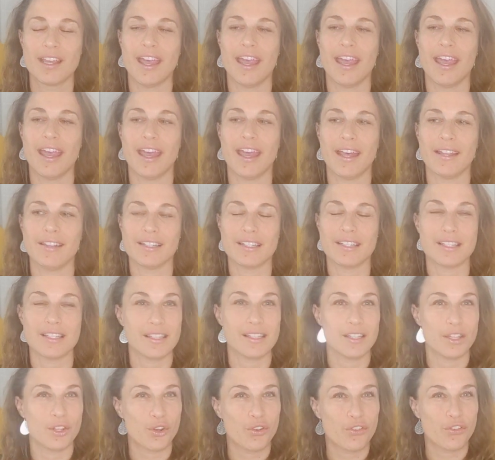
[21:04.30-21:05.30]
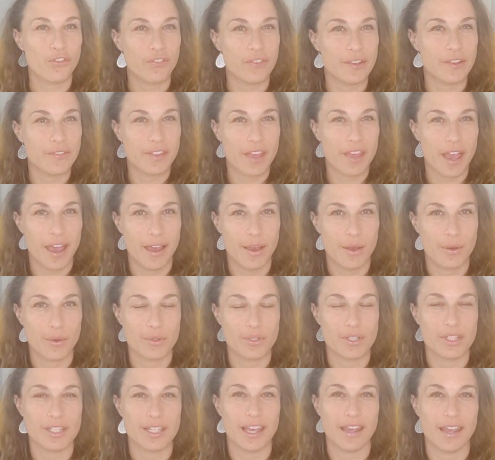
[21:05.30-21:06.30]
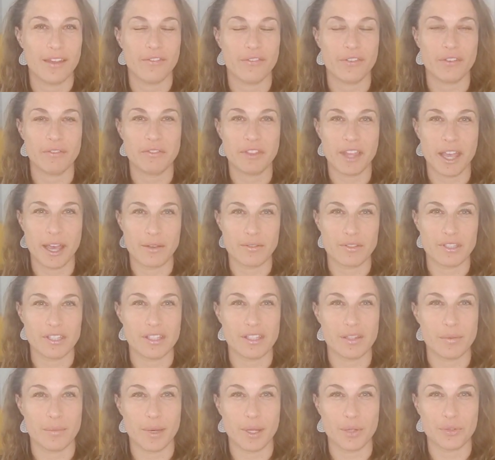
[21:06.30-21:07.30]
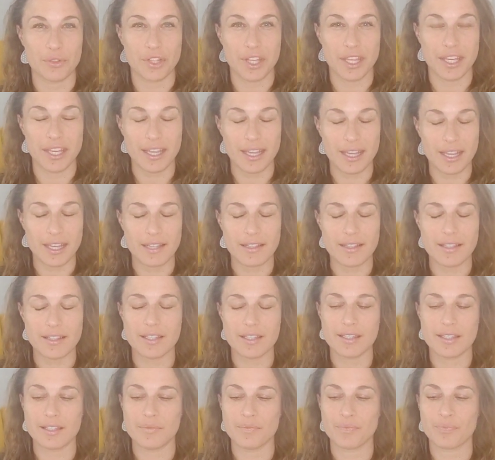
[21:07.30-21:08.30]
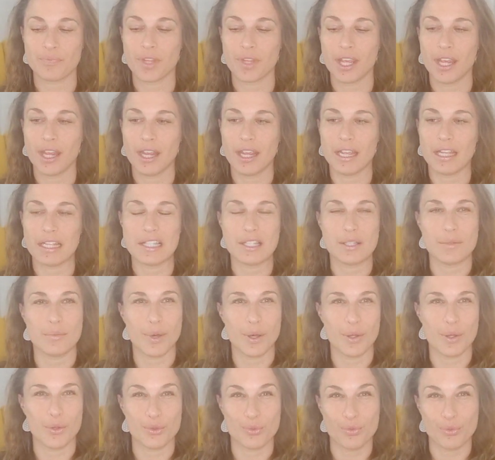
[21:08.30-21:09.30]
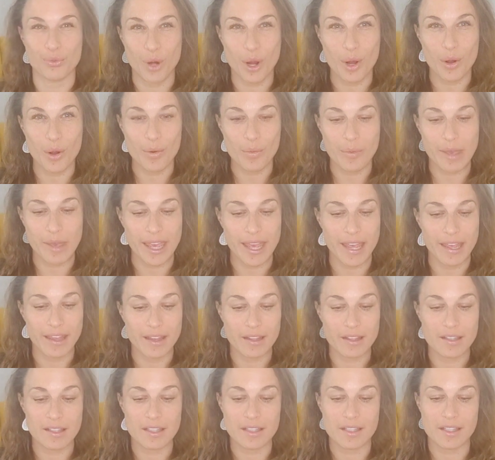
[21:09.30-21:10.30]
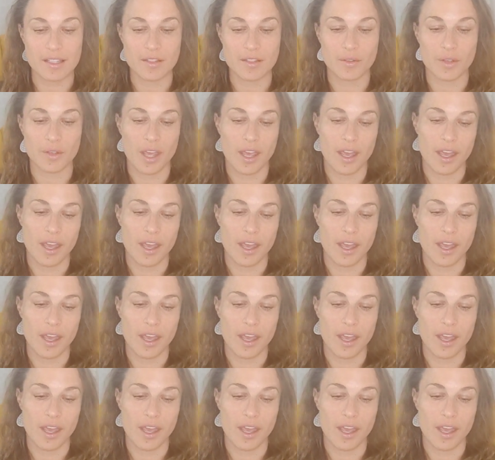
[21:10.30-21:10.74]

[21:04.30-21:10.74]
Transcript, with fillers: And this is in your fifth house. And fifth house is about kids. It's about romance.